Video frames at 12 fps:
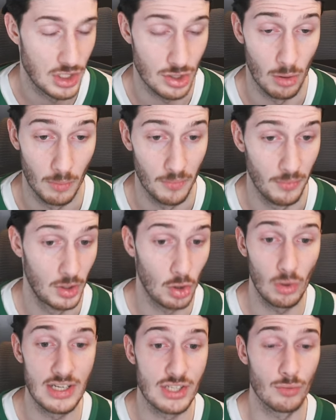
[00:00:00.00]
So
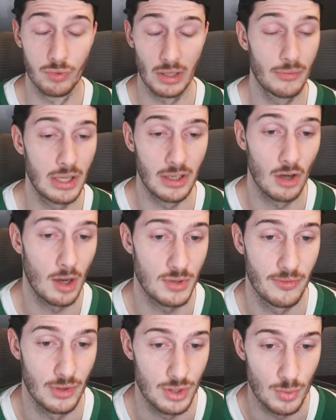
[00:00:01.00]
goalie's really, really good option for this